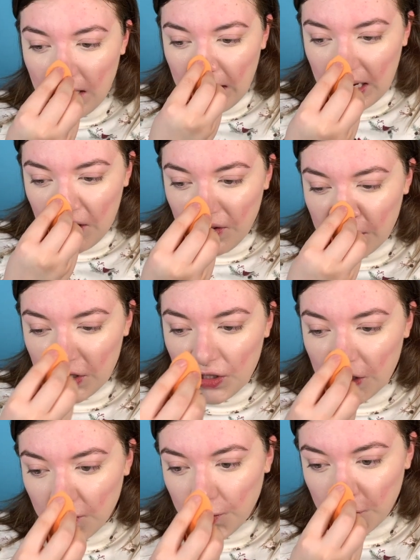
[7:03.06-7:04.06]
And you can do
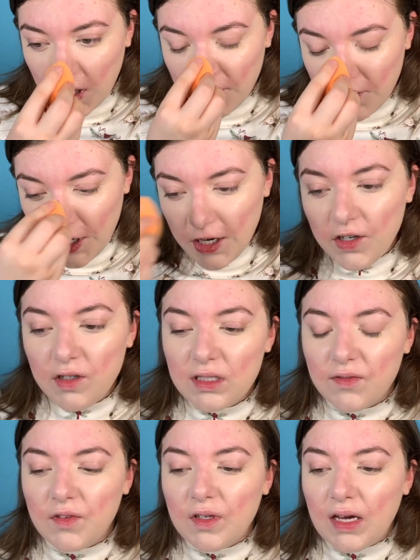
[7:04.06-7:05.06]
your Rudolph nose if
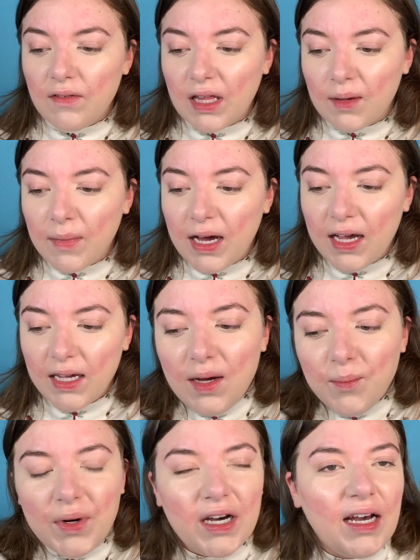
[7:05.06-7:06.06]
you have it like mine,
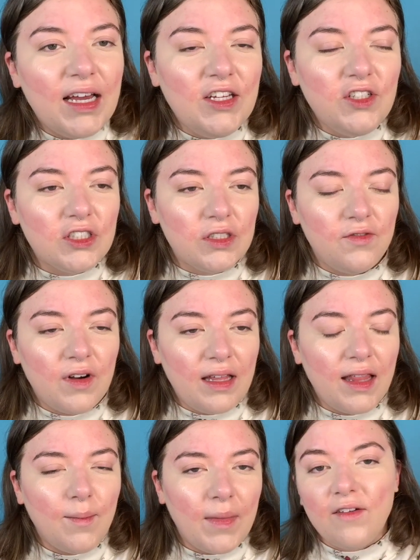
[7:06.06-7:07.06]
but I usually find
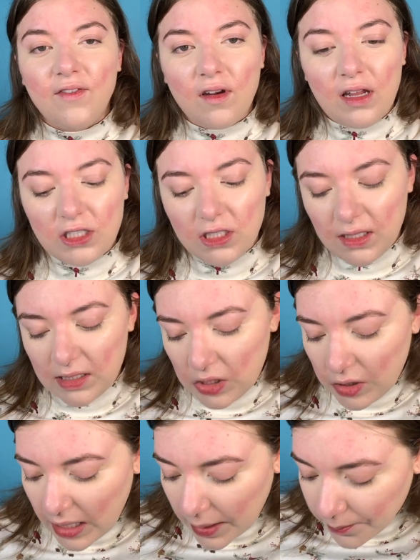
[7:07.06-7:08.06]
that my foundation does the trick.